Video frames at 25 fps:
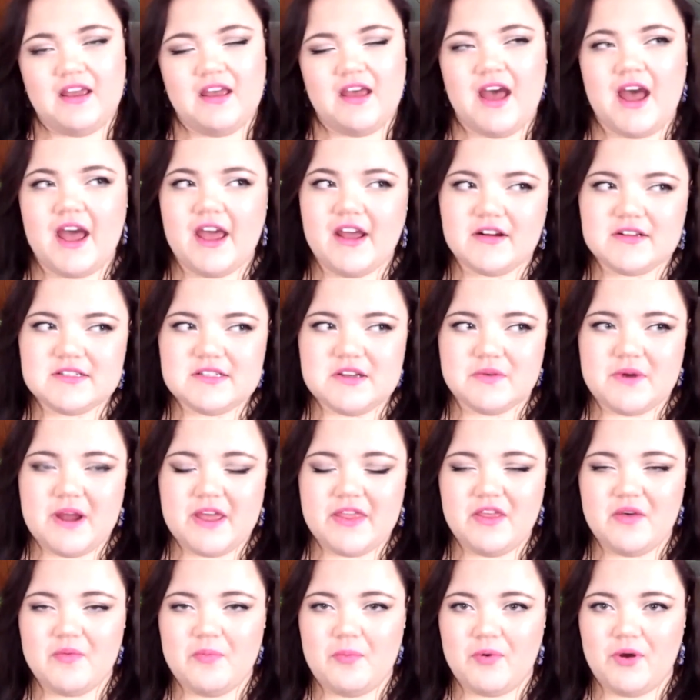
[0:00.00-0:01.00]
I also read
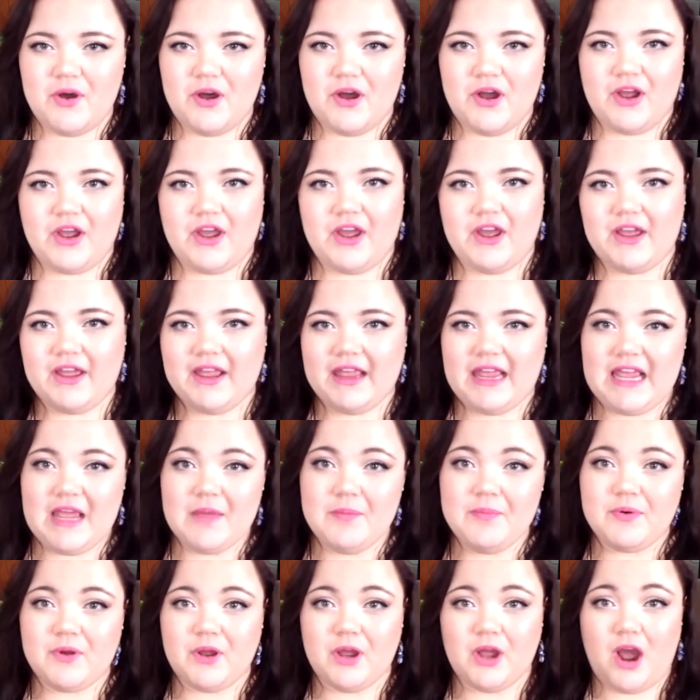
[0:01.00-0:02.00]
the book Keep
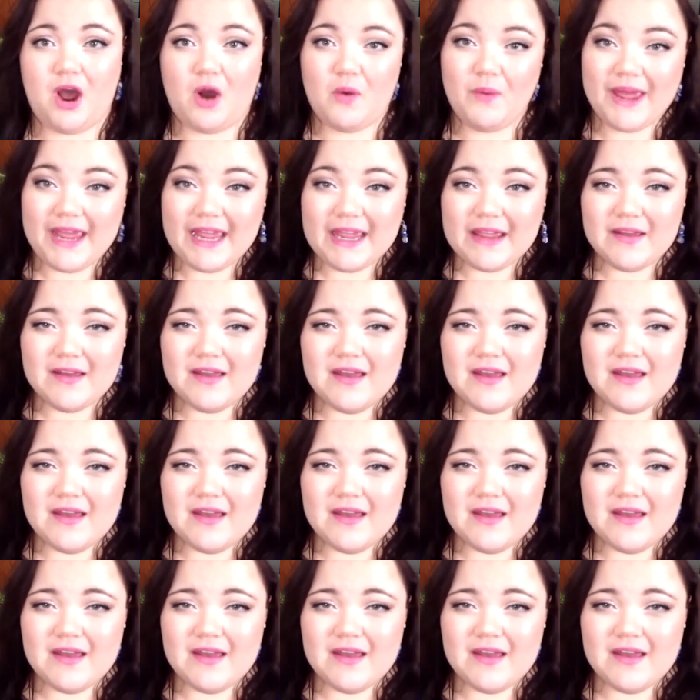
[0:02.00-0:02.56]
Going.